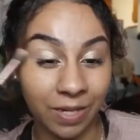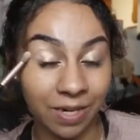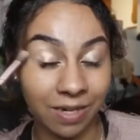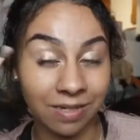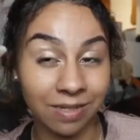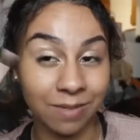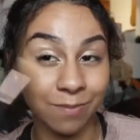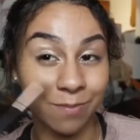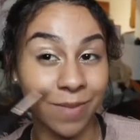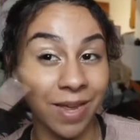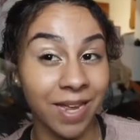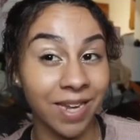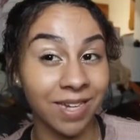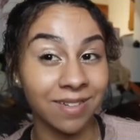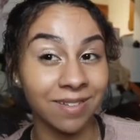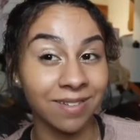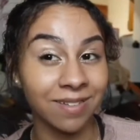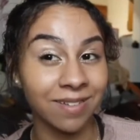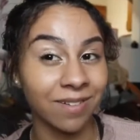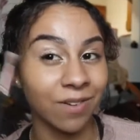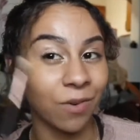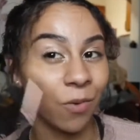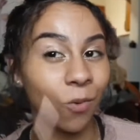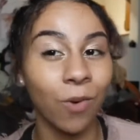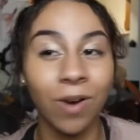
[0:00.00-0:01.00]
because men,
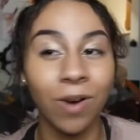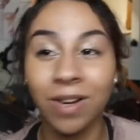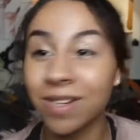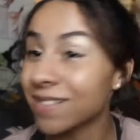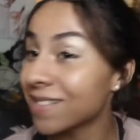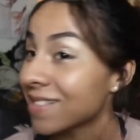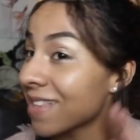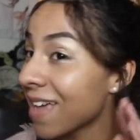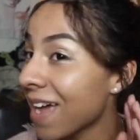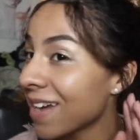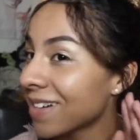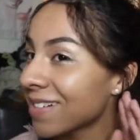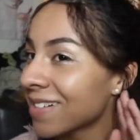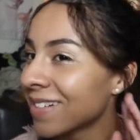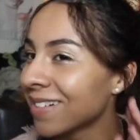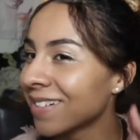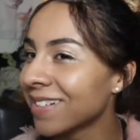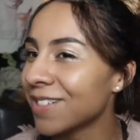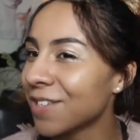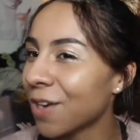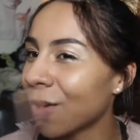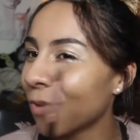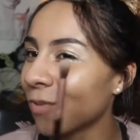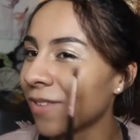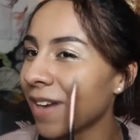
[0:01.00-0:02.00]
what is that?
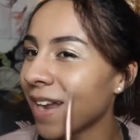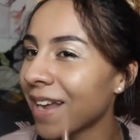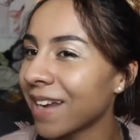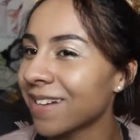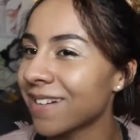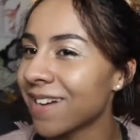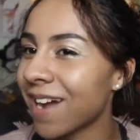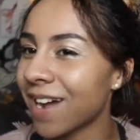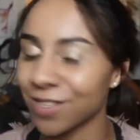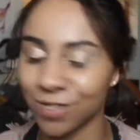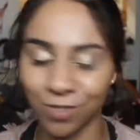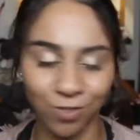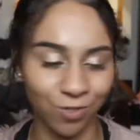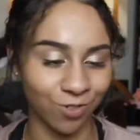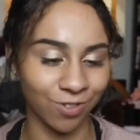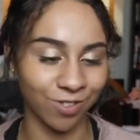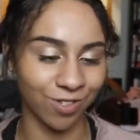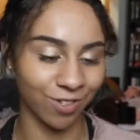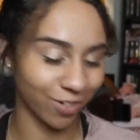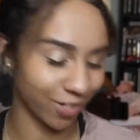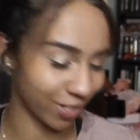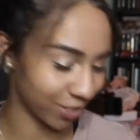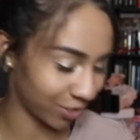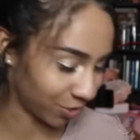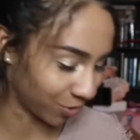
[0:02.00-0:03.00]
don't like nostrils,
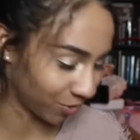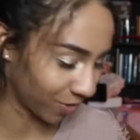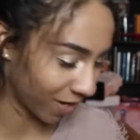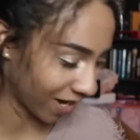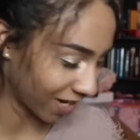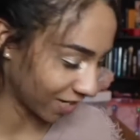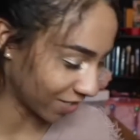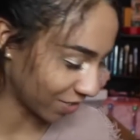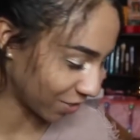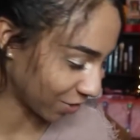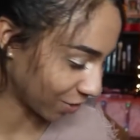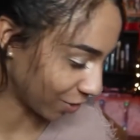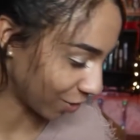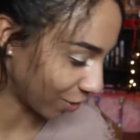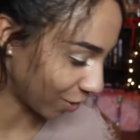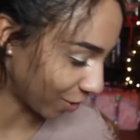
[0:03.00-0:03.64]
look at you guys, you're